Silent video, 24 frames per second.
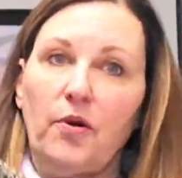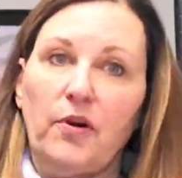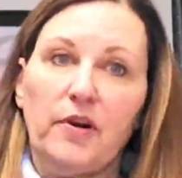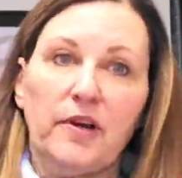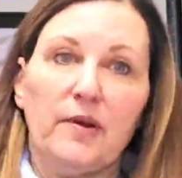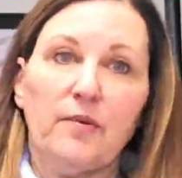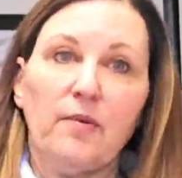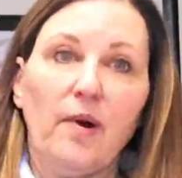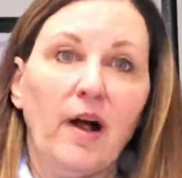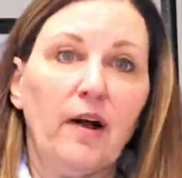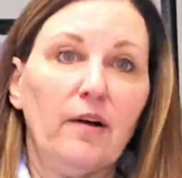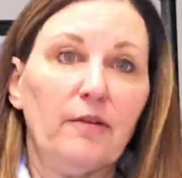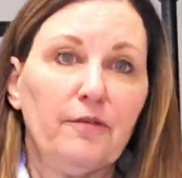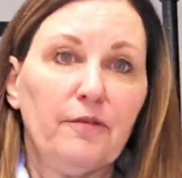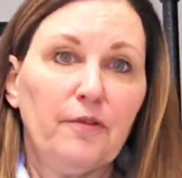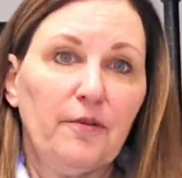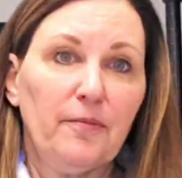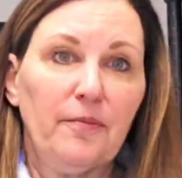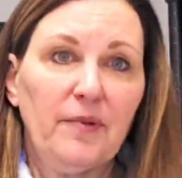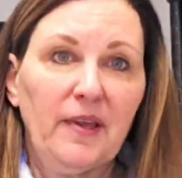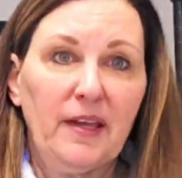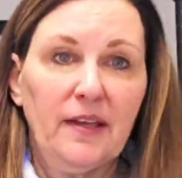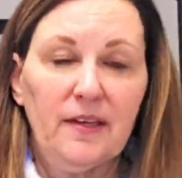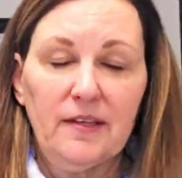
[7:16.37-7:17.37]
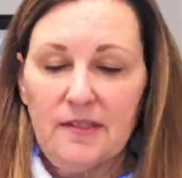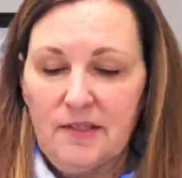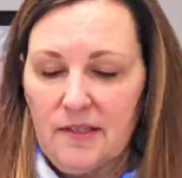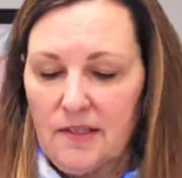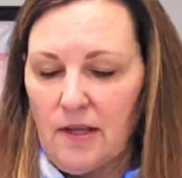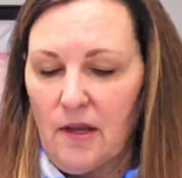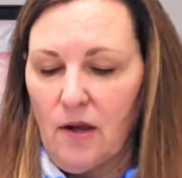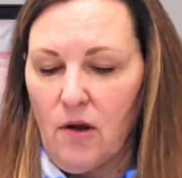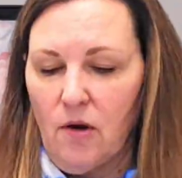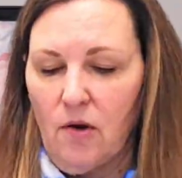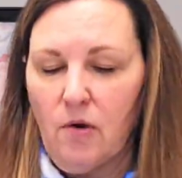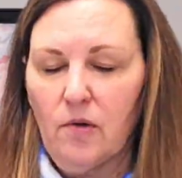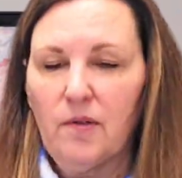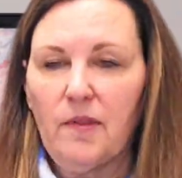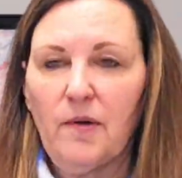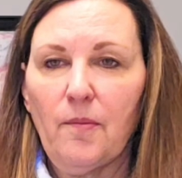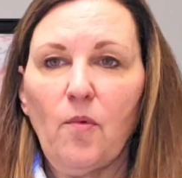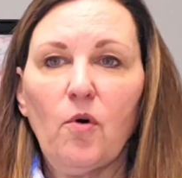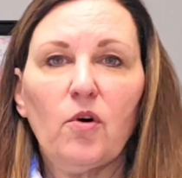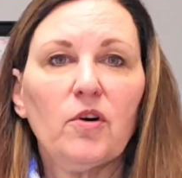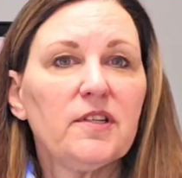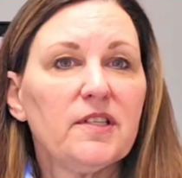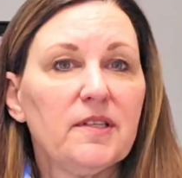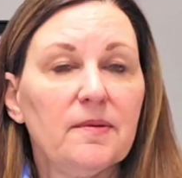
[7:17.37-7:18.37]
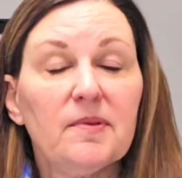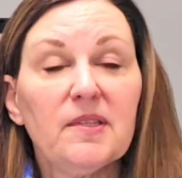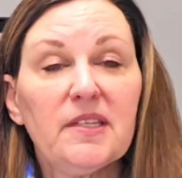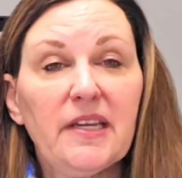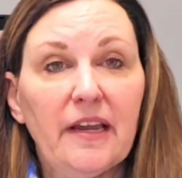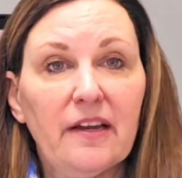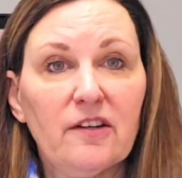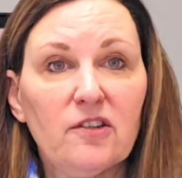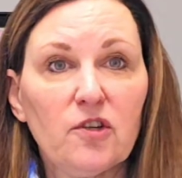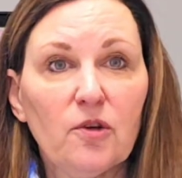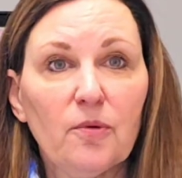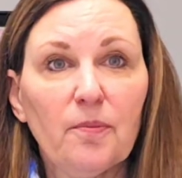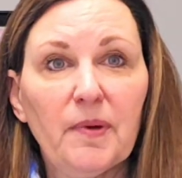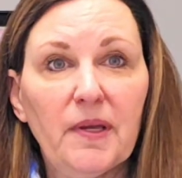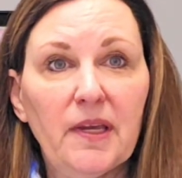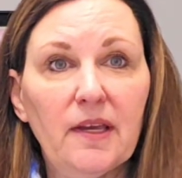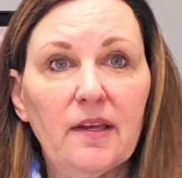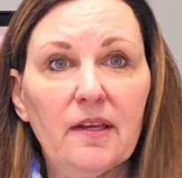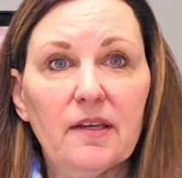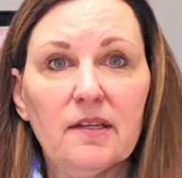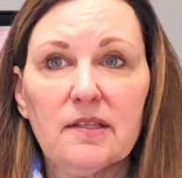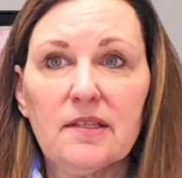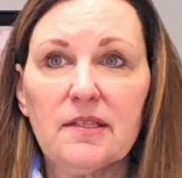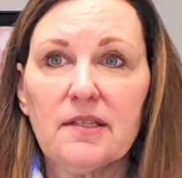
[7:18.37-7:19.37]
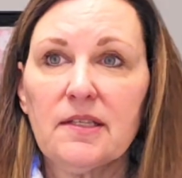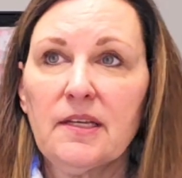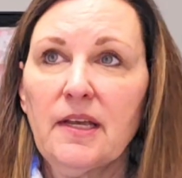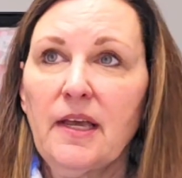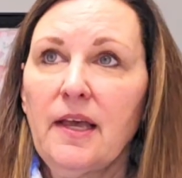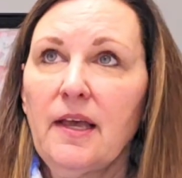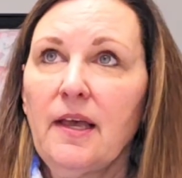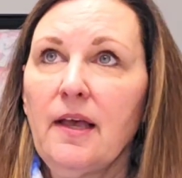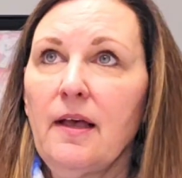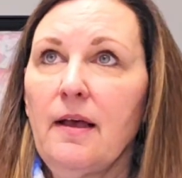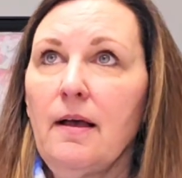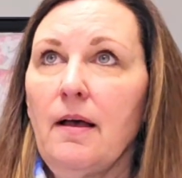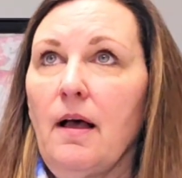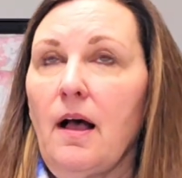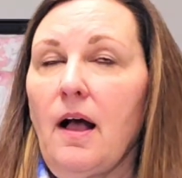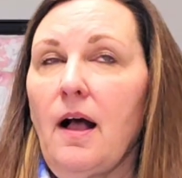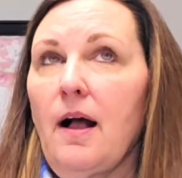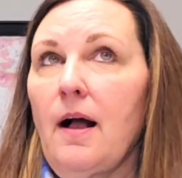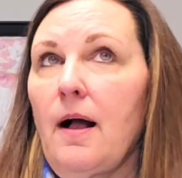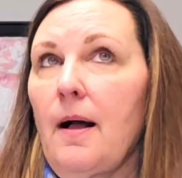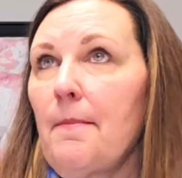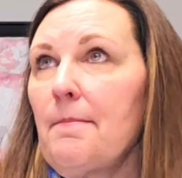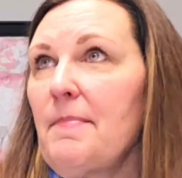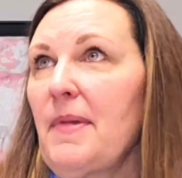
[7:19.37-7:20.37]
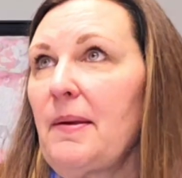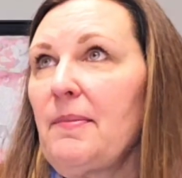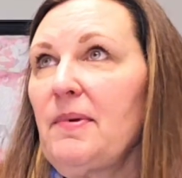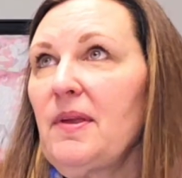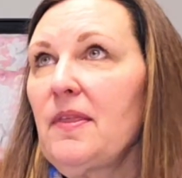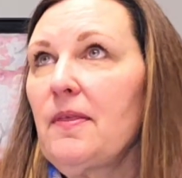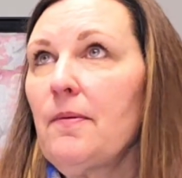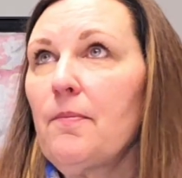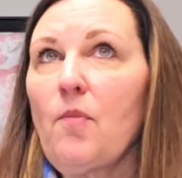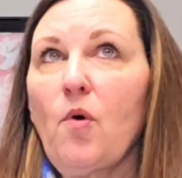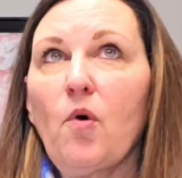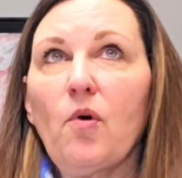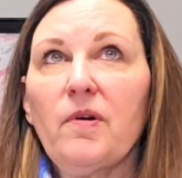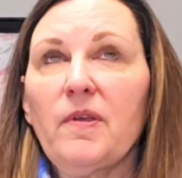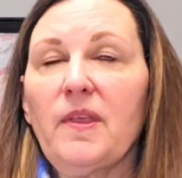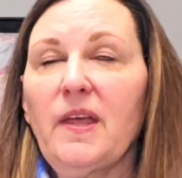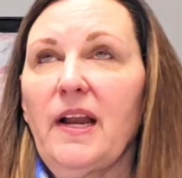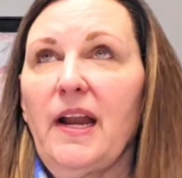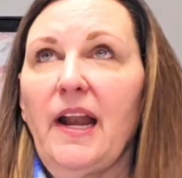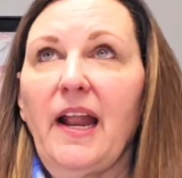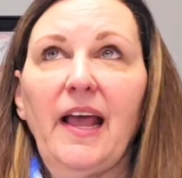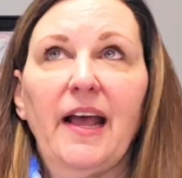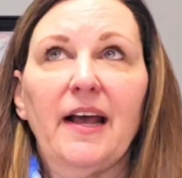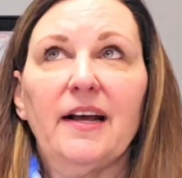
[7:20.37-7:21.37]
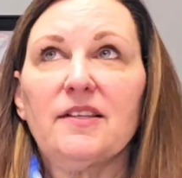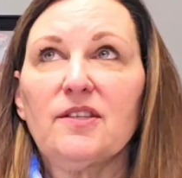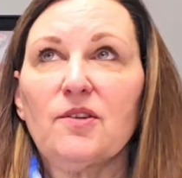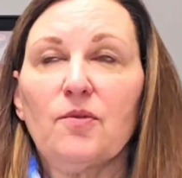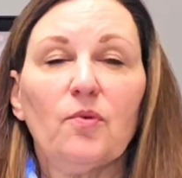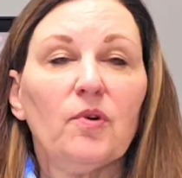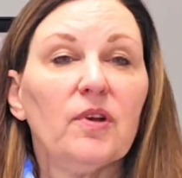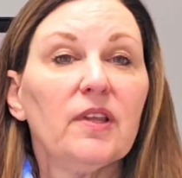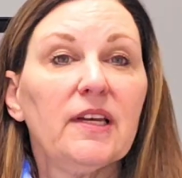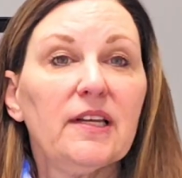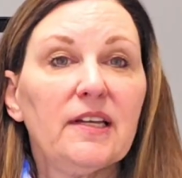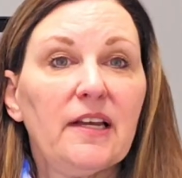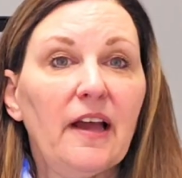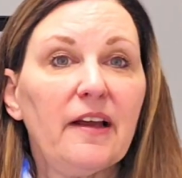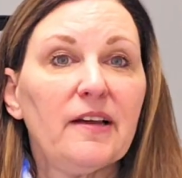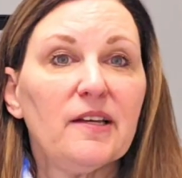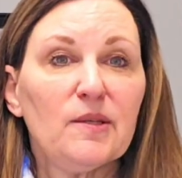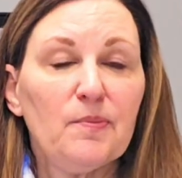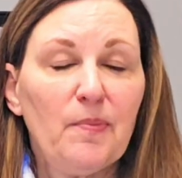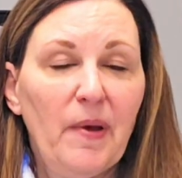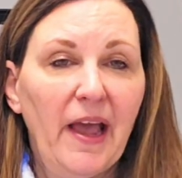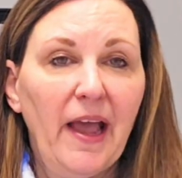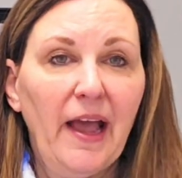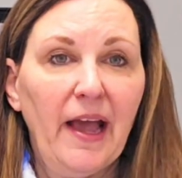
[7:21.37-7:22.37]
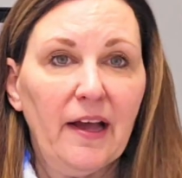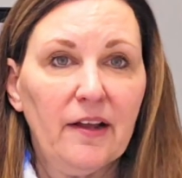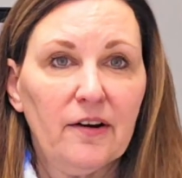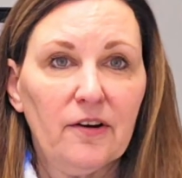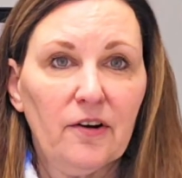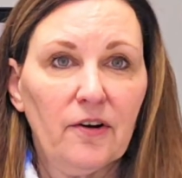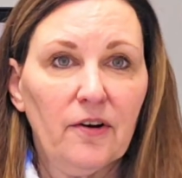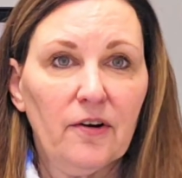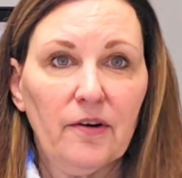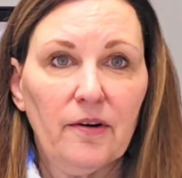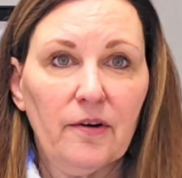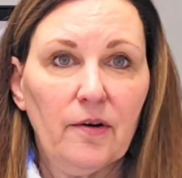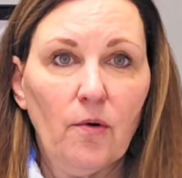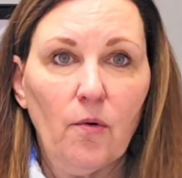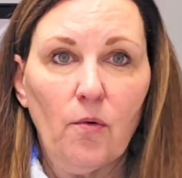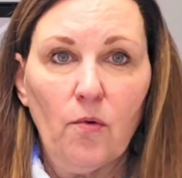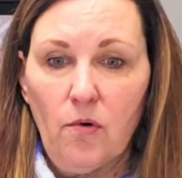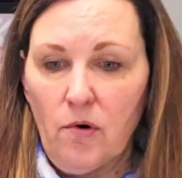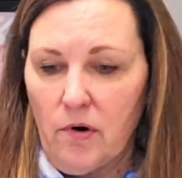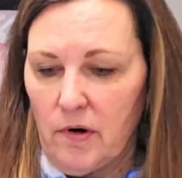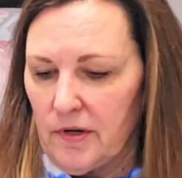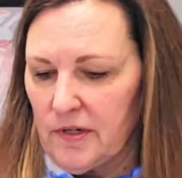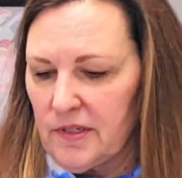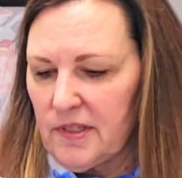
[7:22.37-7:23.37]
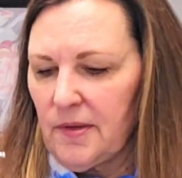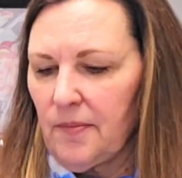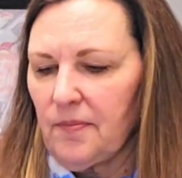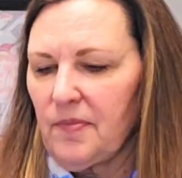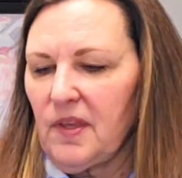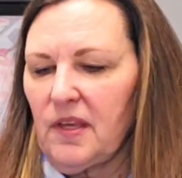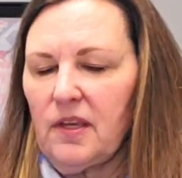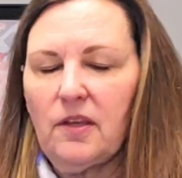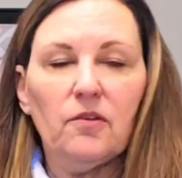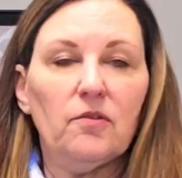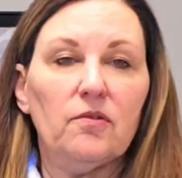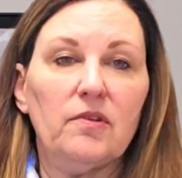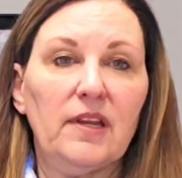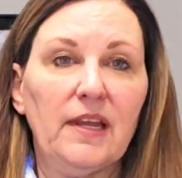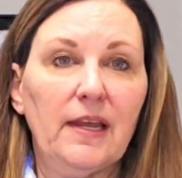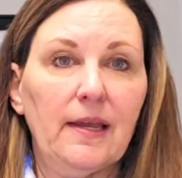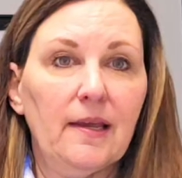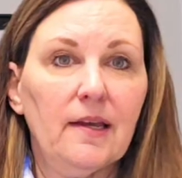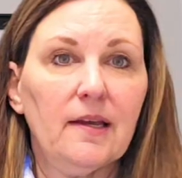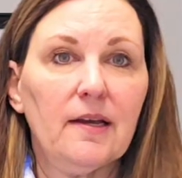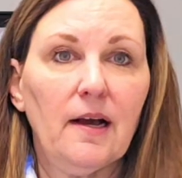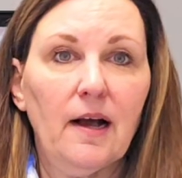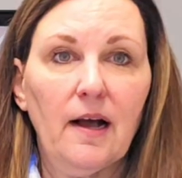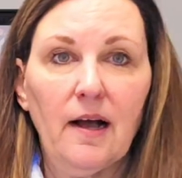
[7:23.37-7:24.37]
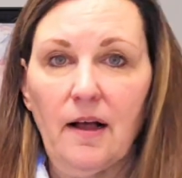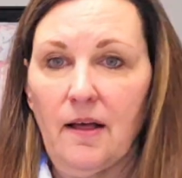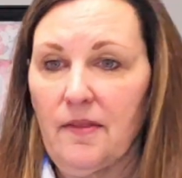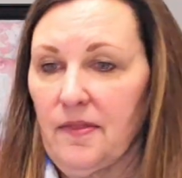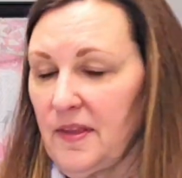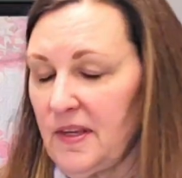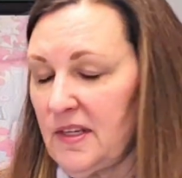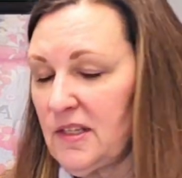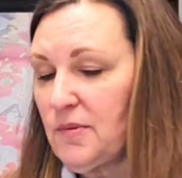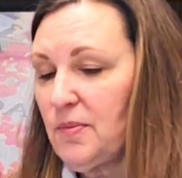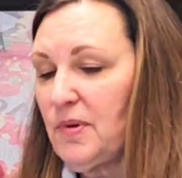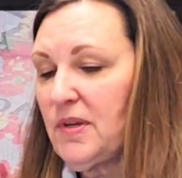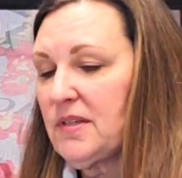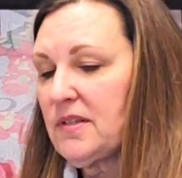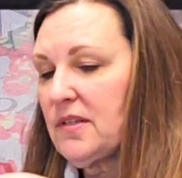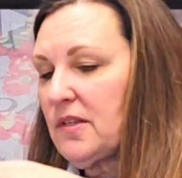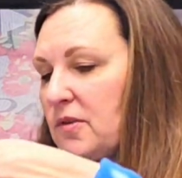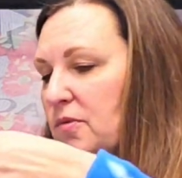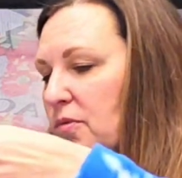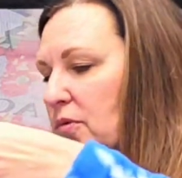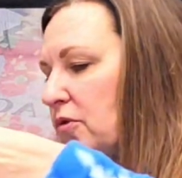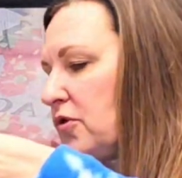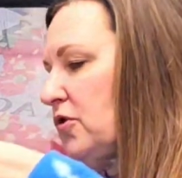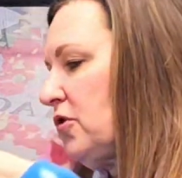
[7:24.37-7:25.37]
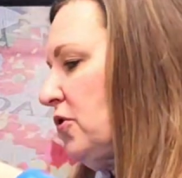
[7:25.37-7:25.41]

pretty well for me. So the more substantial piece, maybe the more that it has a really nice pattern or something unique, these pieces will